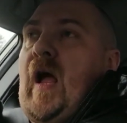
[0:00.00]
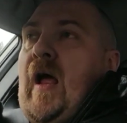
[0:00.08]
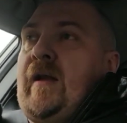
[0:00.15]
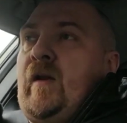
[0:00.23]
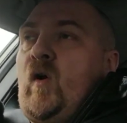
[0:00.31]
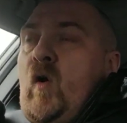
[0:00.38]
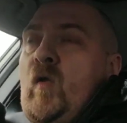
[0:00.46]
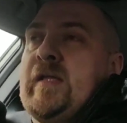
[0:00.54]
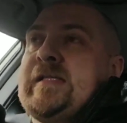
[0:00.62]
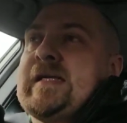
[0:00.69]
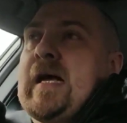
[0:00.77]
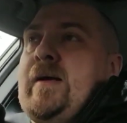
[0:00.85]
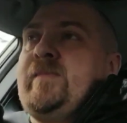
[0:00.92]
and other
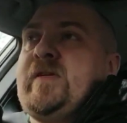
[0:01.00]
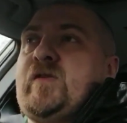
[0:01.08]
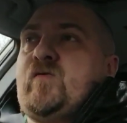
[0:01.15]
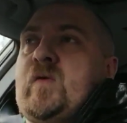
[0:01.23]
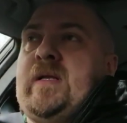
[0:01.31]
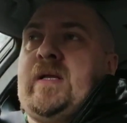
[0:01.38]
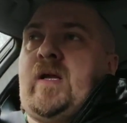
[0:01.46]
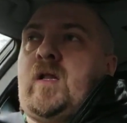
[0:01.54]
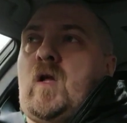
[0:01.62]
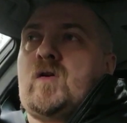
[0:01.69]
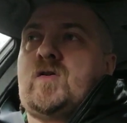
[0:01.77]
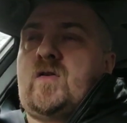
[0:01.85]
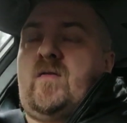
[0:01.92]
times it's really
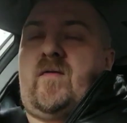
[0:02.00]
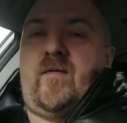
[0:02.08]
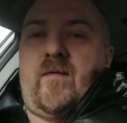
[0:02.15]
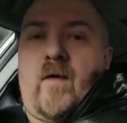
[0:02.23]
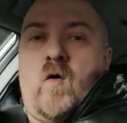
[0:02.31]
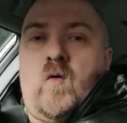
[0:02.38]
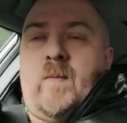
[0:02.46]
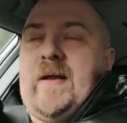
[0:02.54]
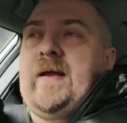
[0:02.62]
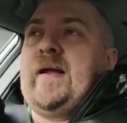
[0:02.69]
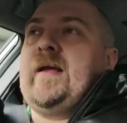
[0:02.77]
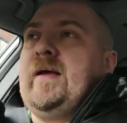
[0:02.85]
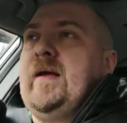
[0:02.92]

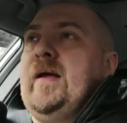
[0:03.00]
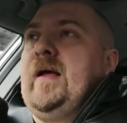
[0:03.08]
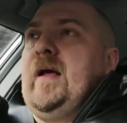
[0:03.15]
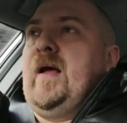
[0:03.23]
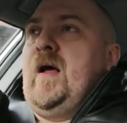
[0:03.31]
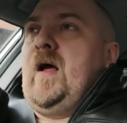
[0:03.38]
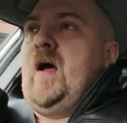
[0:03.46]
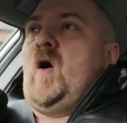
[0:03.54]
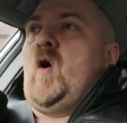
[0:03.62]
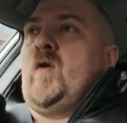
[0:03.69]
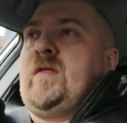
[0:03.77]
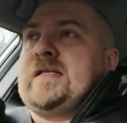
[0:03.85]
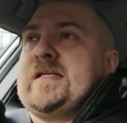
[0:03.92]
claustrophobic.
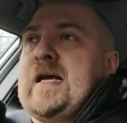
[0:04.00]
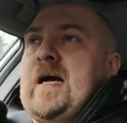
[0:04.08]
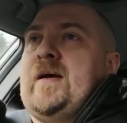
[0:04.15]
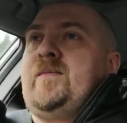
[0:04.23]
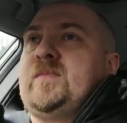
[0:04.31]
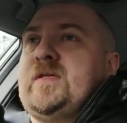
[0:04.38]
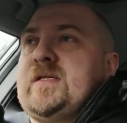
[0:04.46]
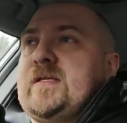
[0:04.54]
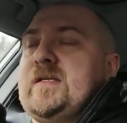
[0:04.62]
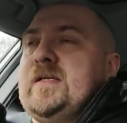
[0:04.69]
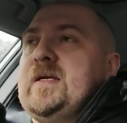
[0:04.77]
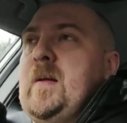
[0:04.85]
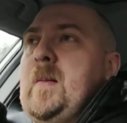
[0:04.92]
Other times
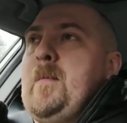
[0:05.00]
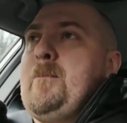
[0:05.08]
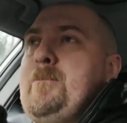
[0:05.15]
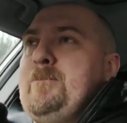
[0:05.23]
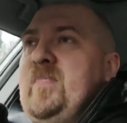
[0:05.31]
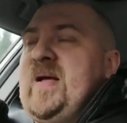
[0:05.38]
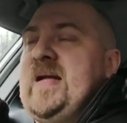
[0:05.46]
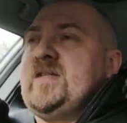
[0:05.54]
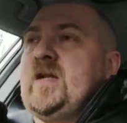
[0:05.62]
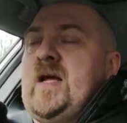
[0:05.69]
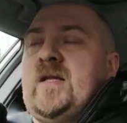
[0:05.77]
it